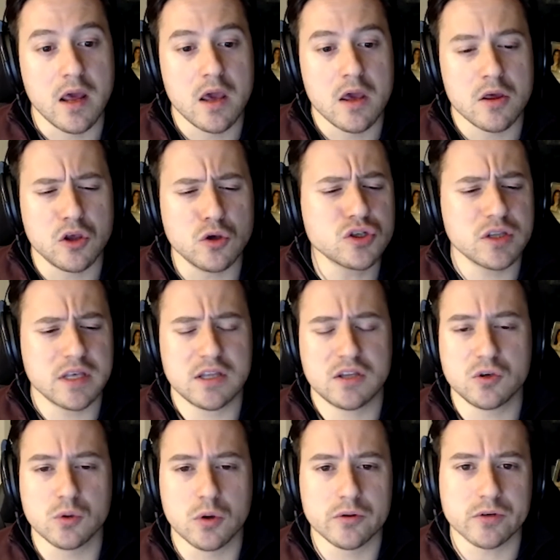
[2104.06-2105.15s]
usually the
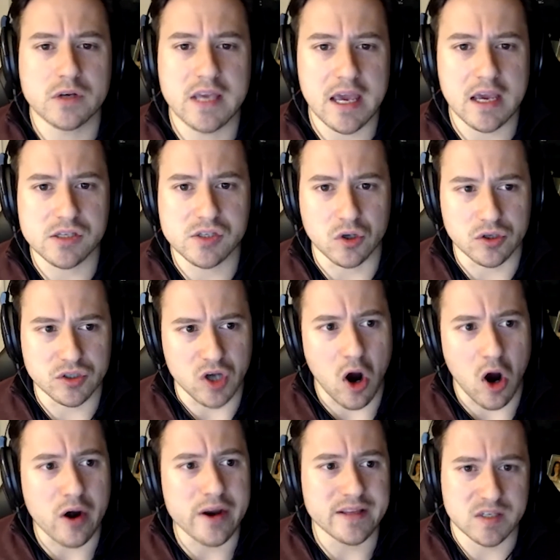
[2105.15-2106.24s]
203K consultants
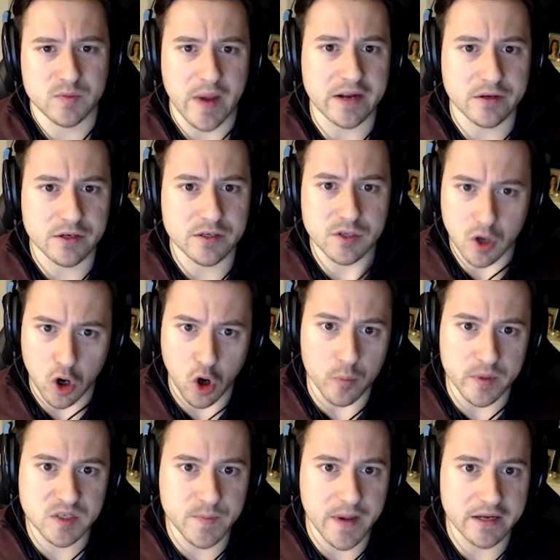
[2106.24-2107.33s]
are inspectors, home
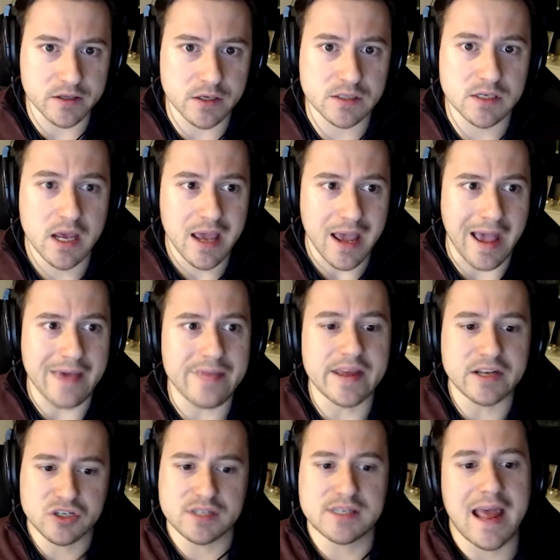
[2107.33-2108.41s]
inspectors, and they
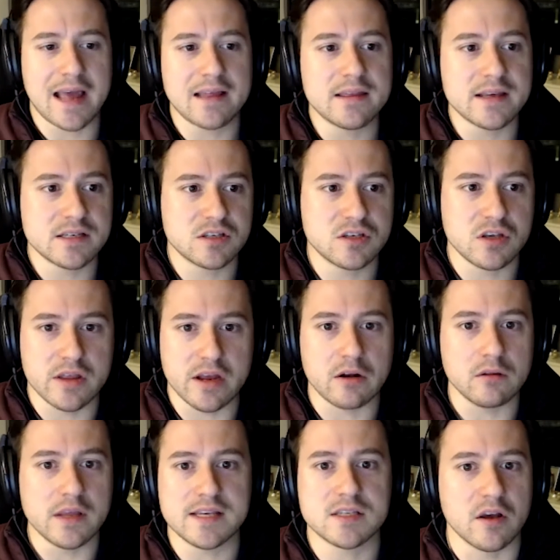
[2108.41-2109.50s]
just add this to their
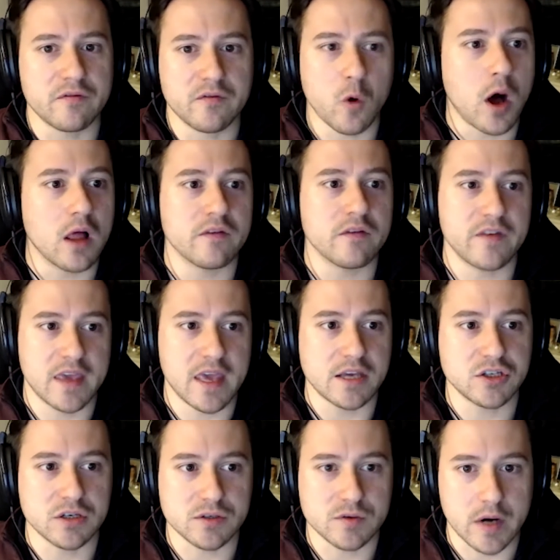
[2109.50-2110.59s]
list of
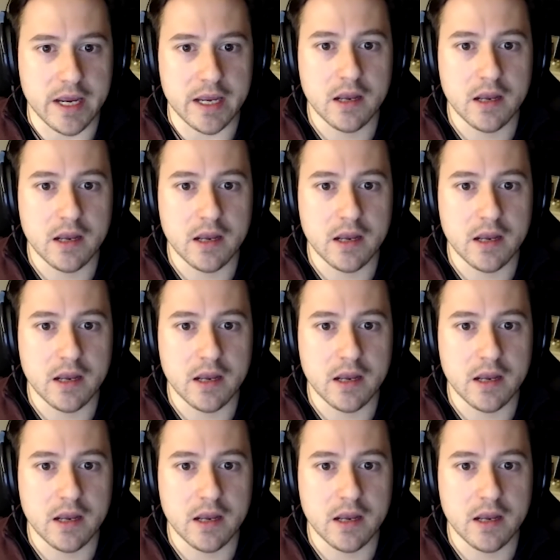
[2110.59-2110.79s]
qualifications, right?